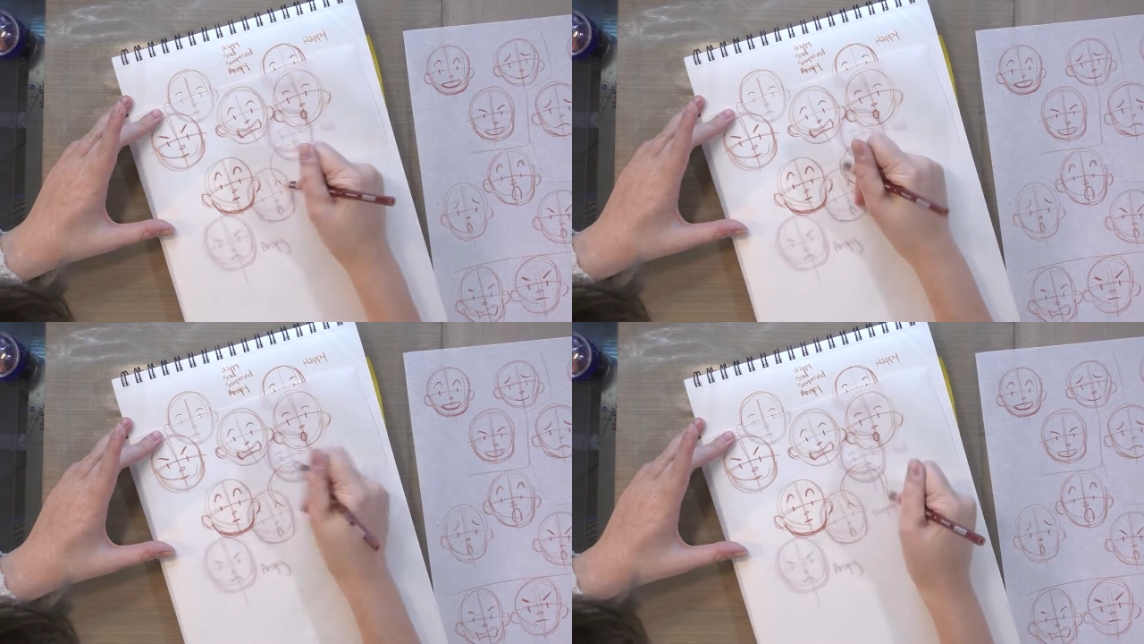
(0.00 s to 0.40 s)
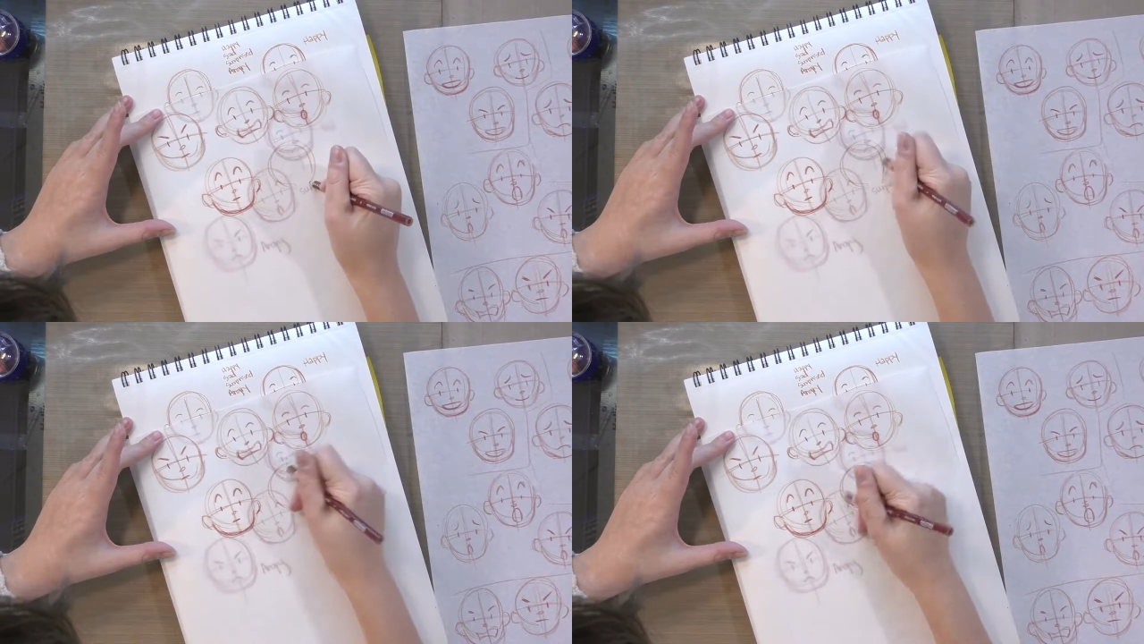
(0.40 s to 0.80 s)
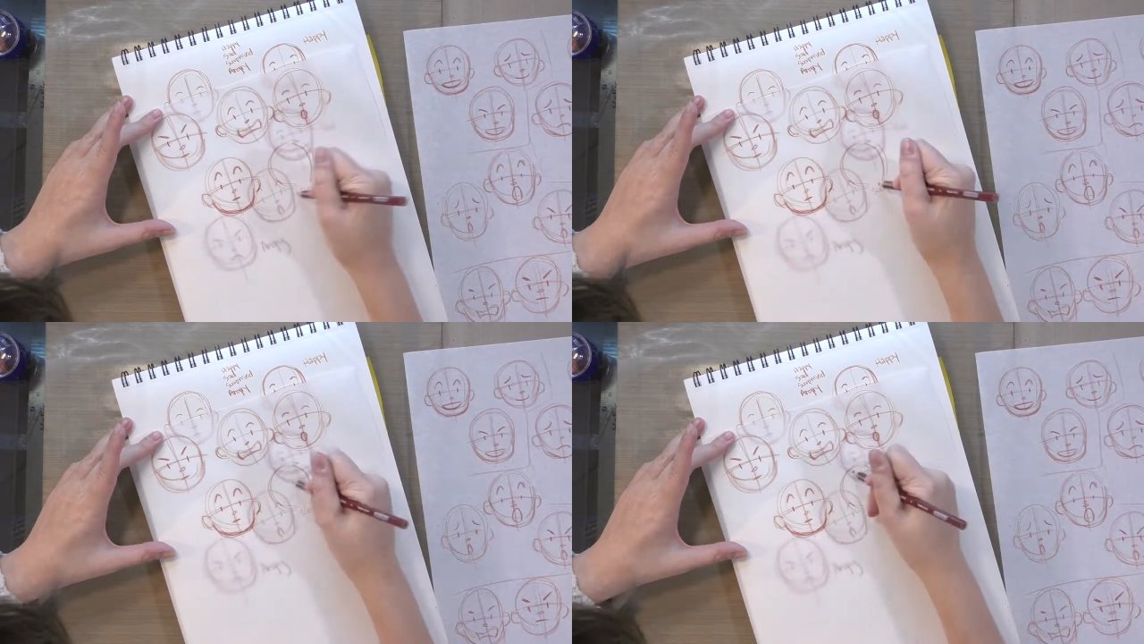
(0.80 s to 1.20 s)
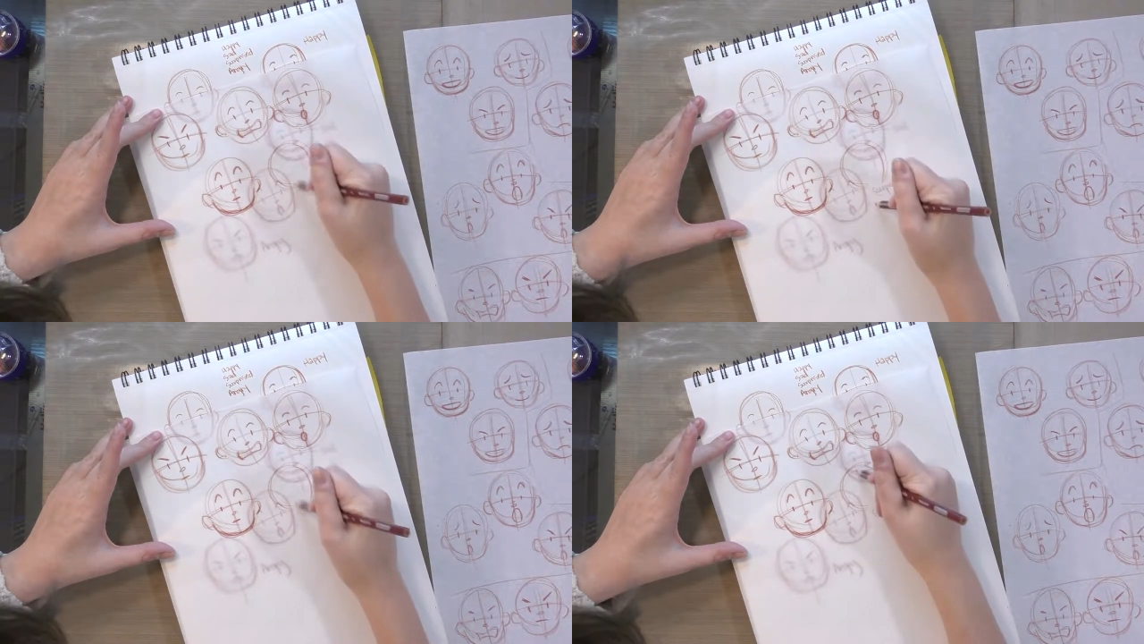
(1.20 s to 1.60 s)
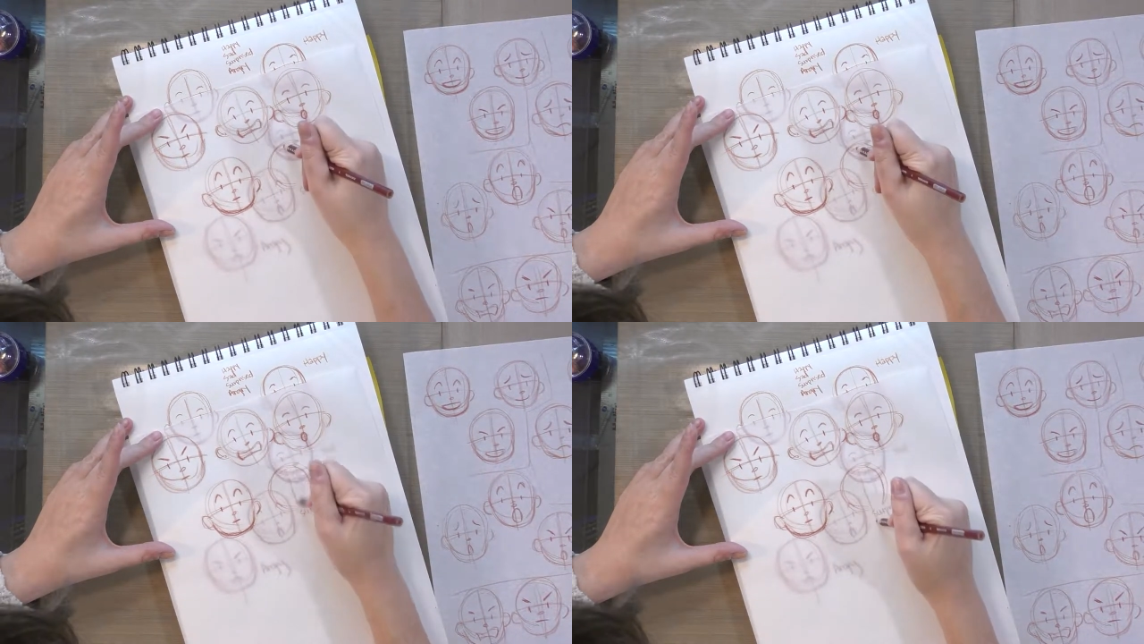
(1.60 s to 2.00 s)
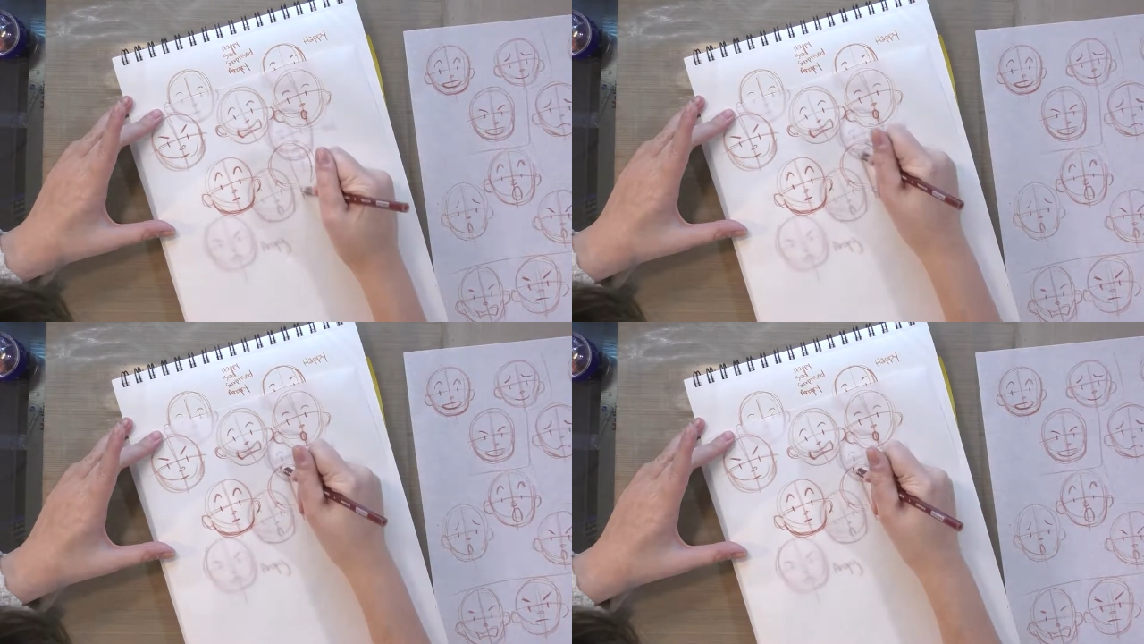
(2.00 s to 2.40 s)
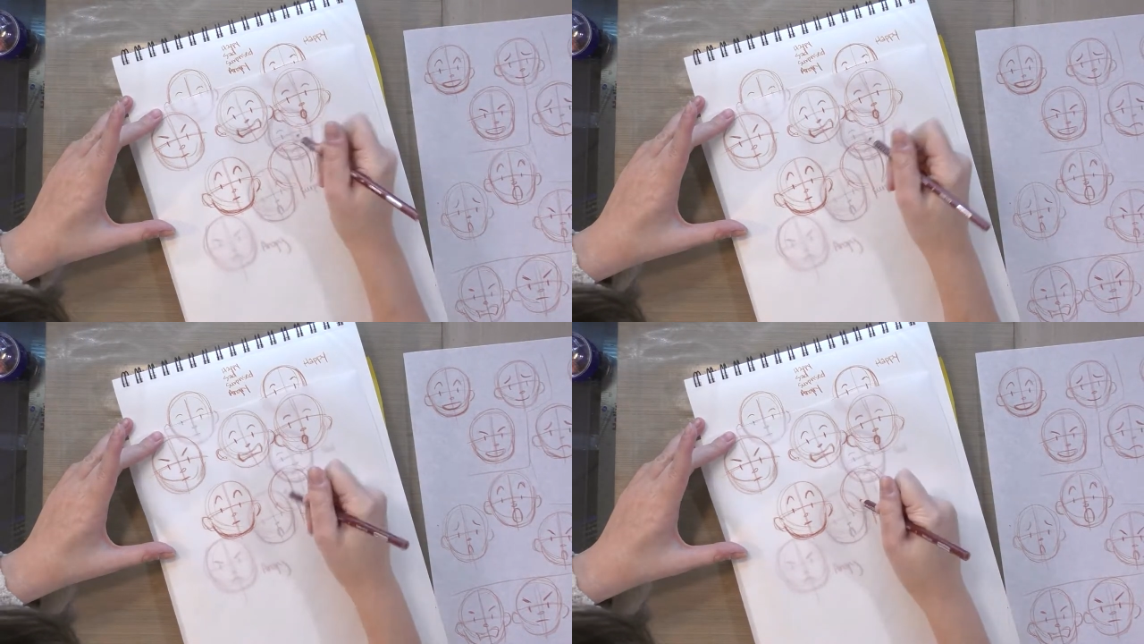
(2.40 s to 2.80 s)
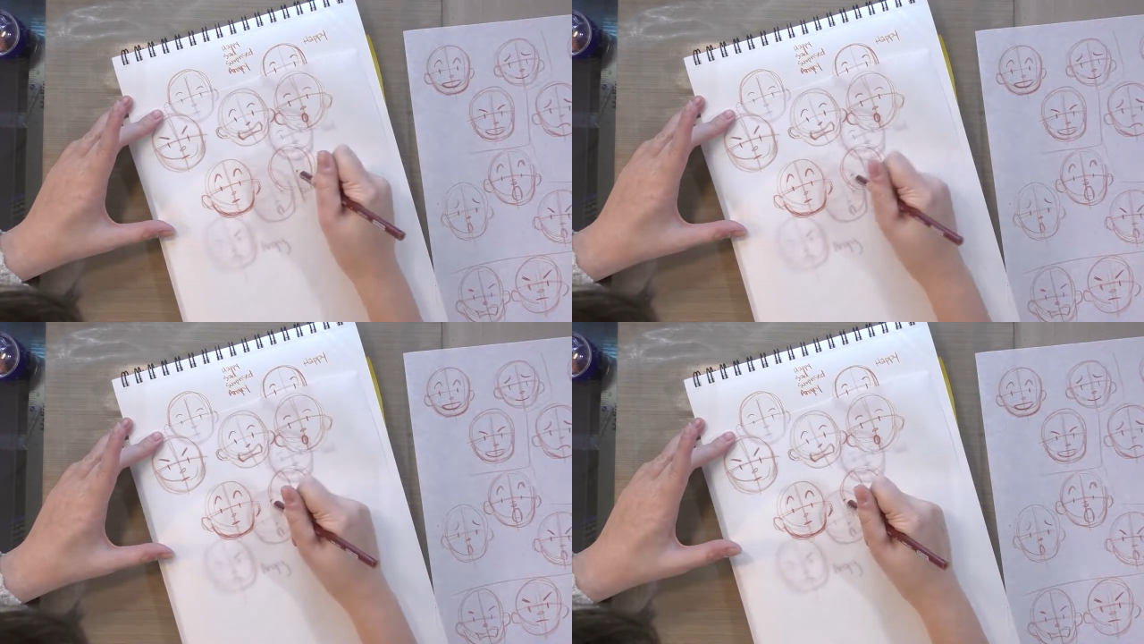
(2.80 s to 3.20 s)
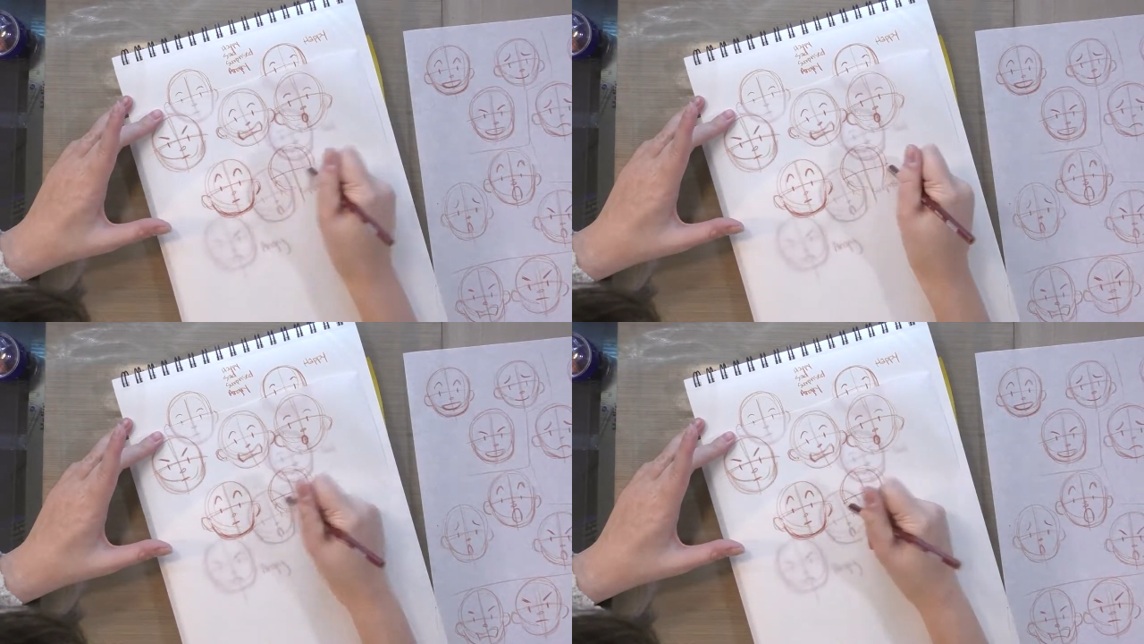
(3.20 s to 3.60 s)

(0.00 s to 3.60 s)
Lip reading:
Nobody's mouth can be seen.